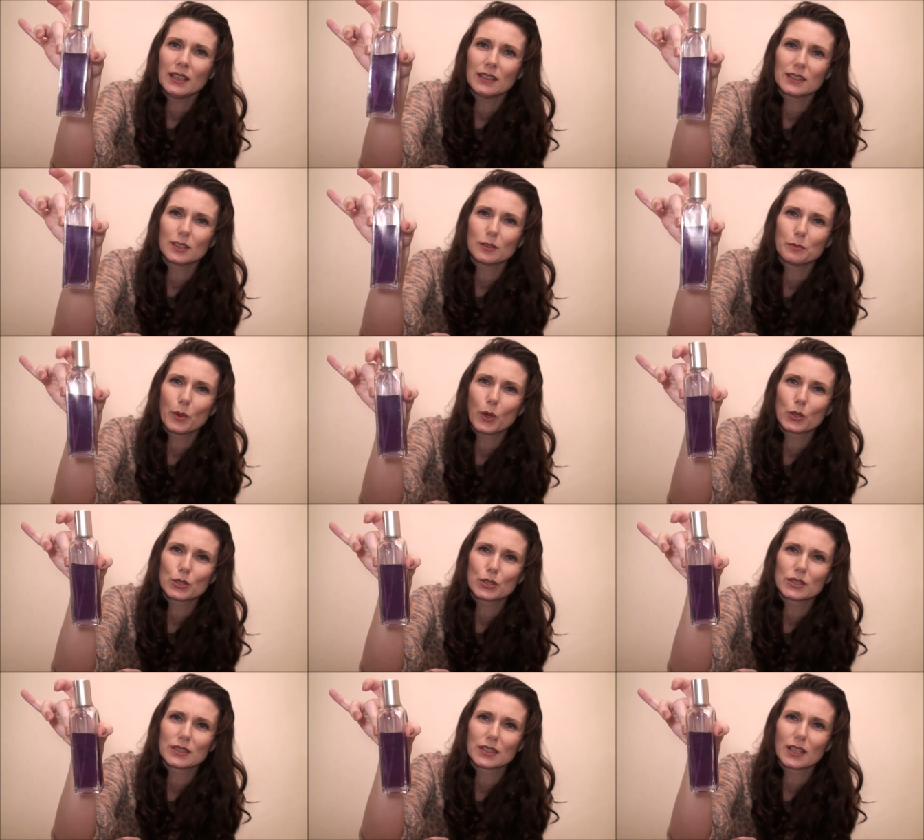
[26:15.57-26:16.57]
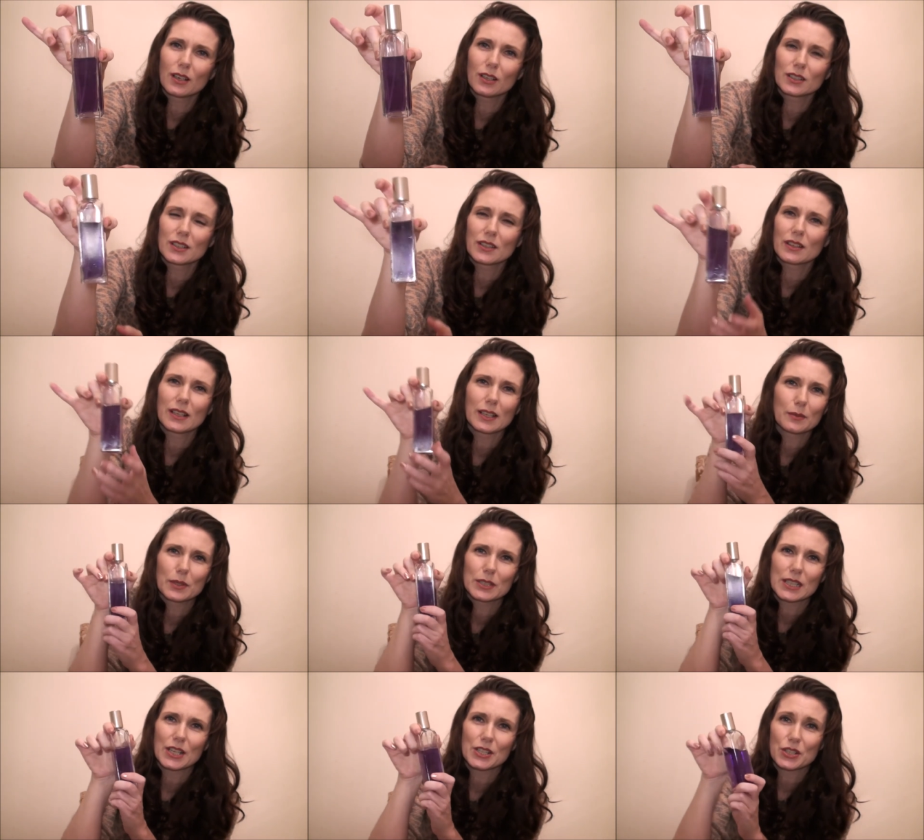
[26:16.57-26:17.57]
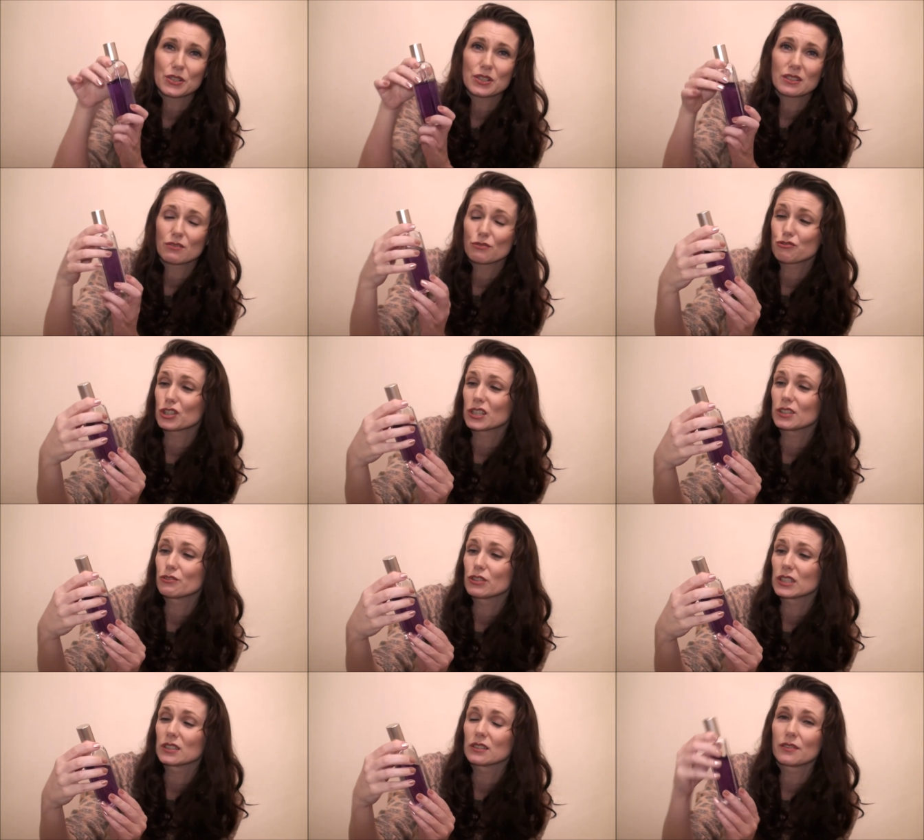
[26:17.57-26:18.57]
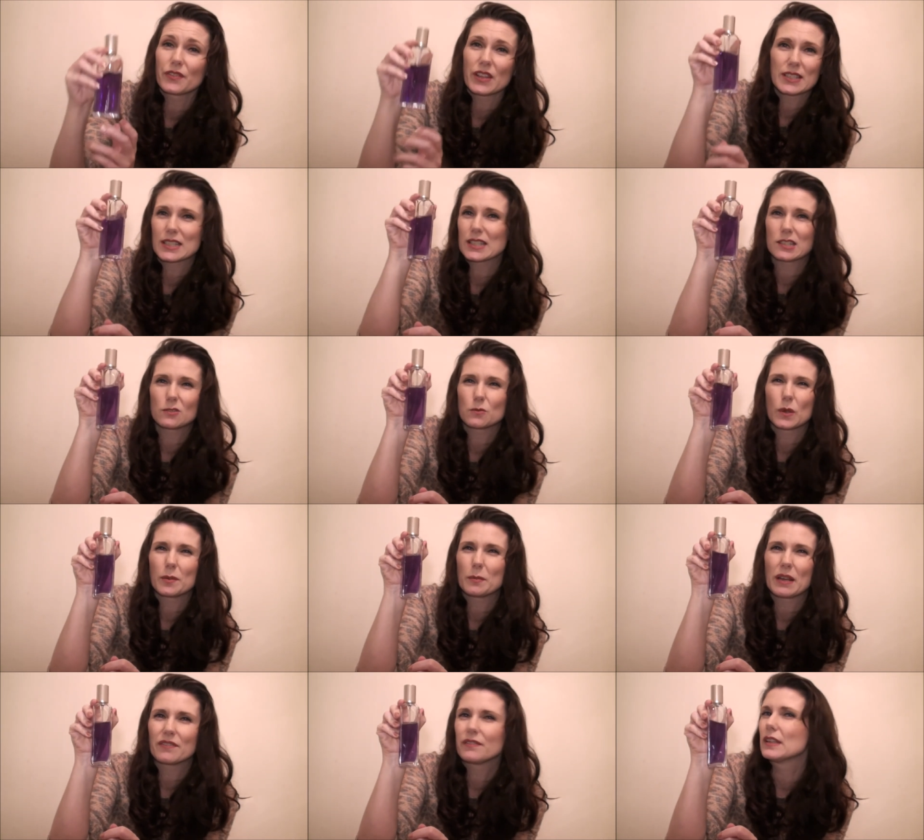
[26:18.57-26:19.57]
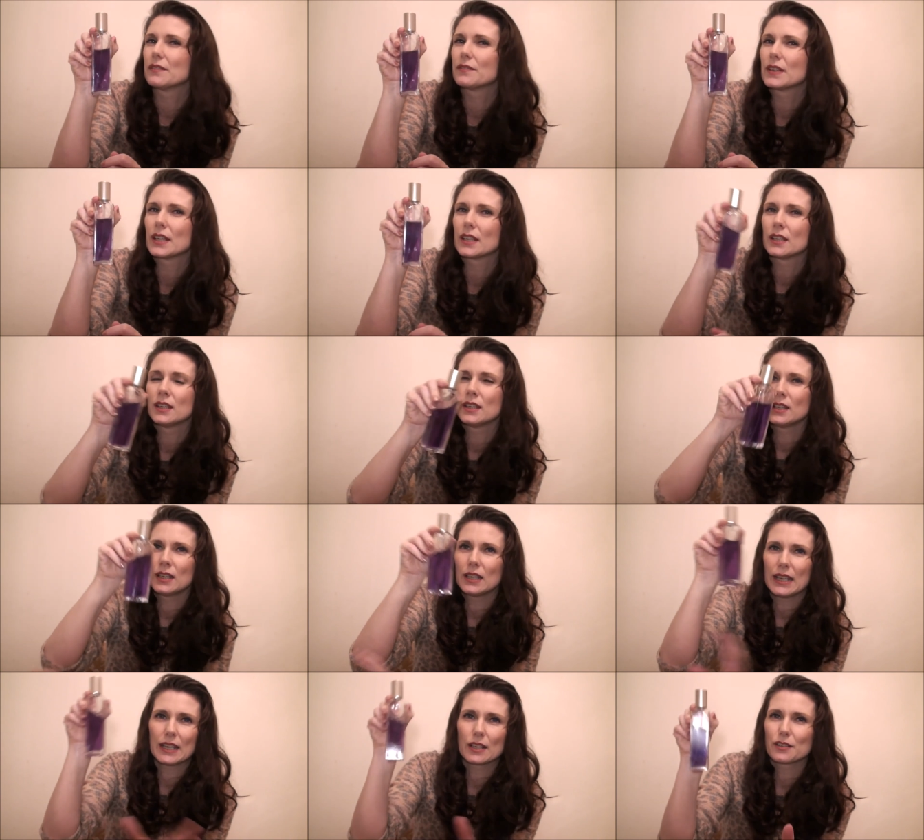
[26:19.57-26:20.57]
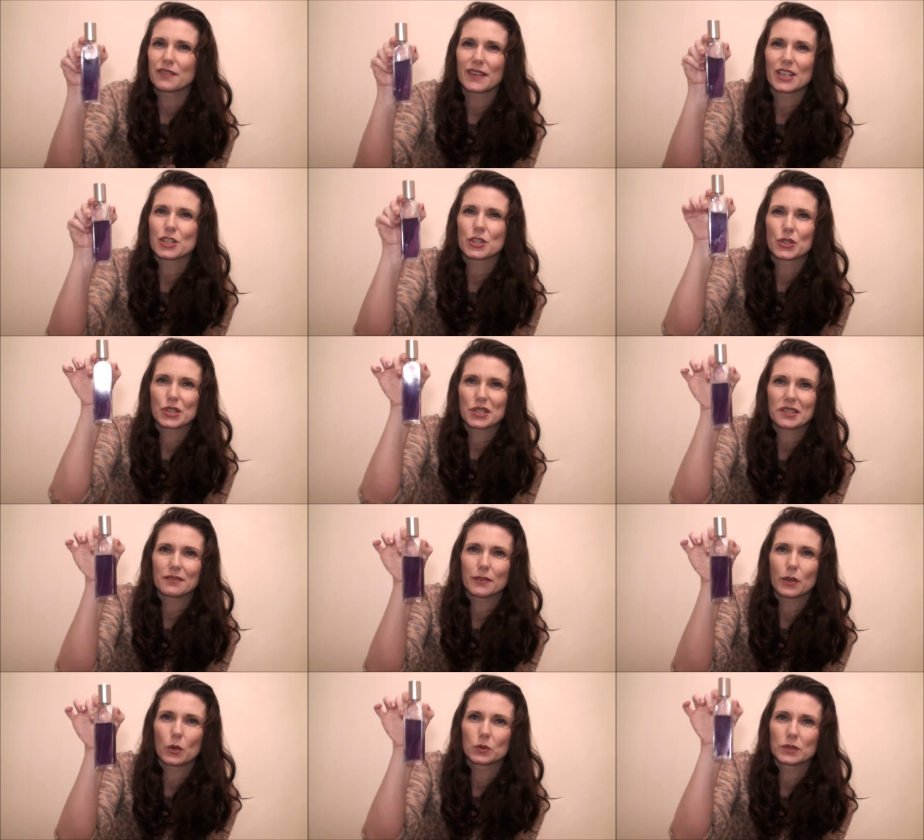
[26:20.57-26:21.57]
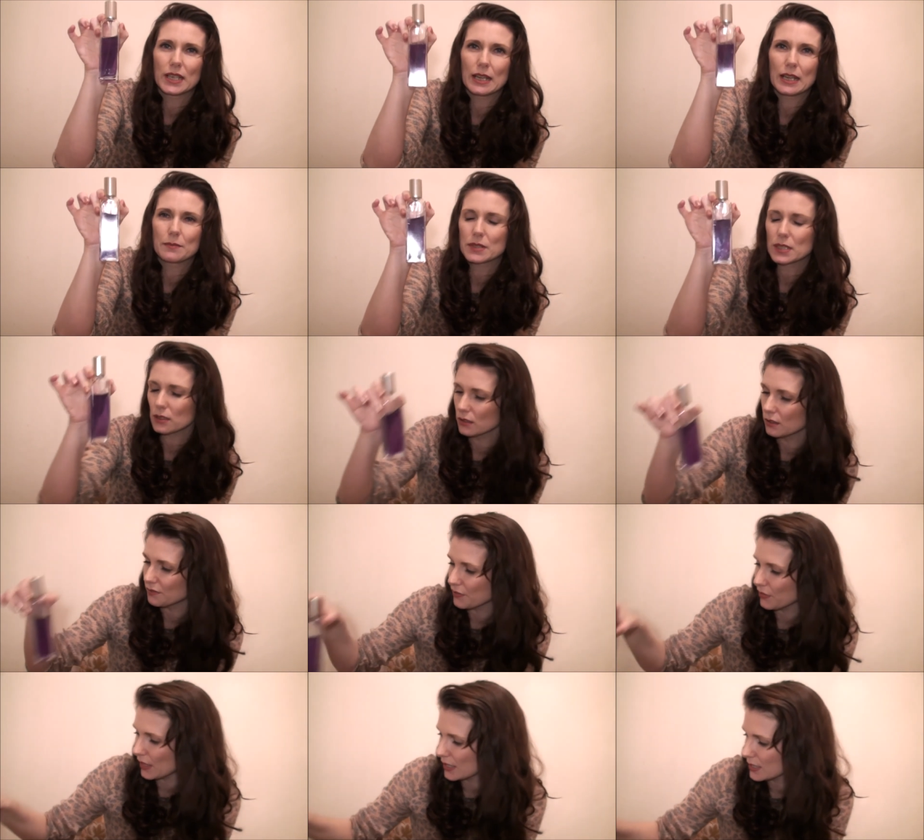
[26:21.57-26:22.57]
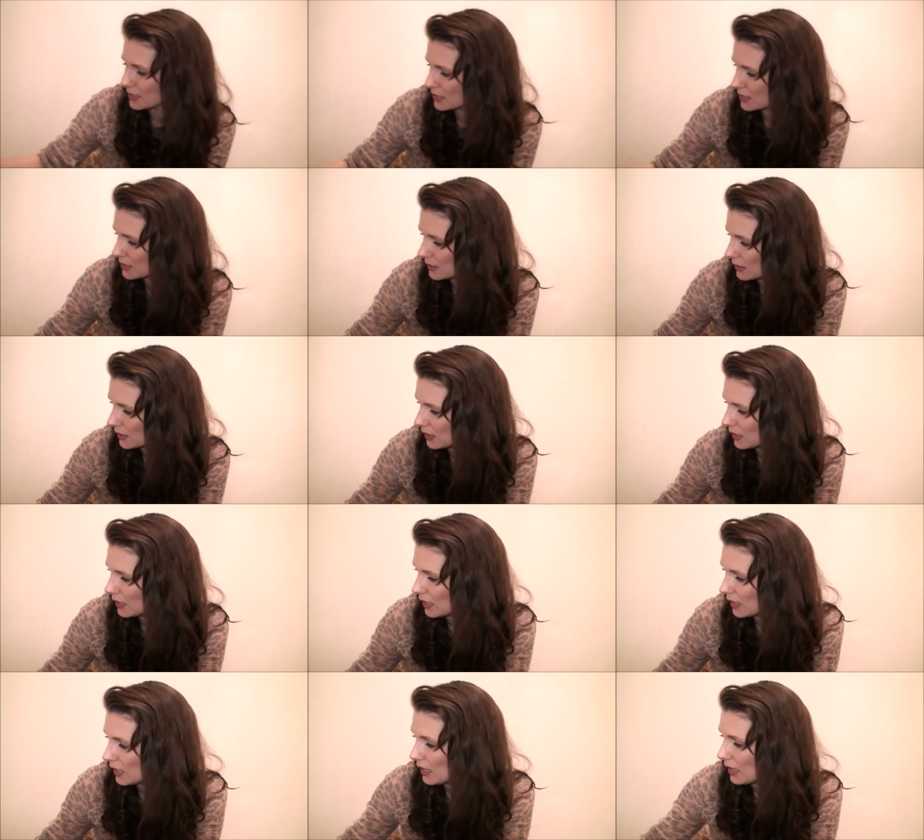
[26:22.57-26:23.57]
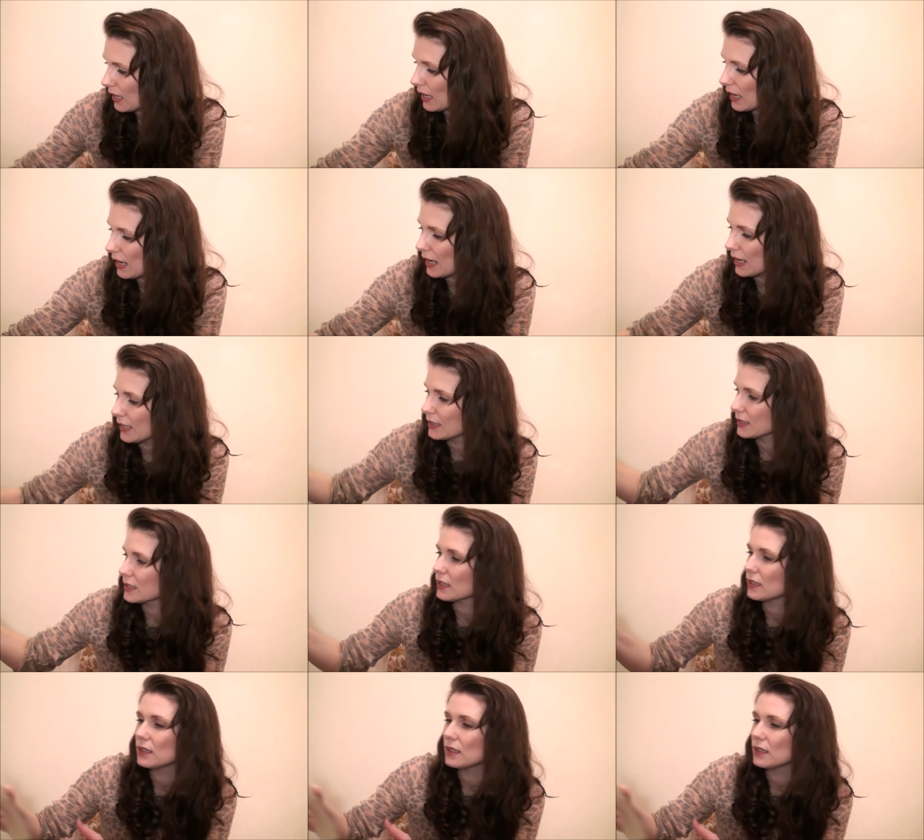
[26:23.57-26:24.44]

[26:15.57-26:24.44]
little bottle and the colour of the liquid. I just really, really love this. This is one of my favourite air fresheners of all times. Love this. And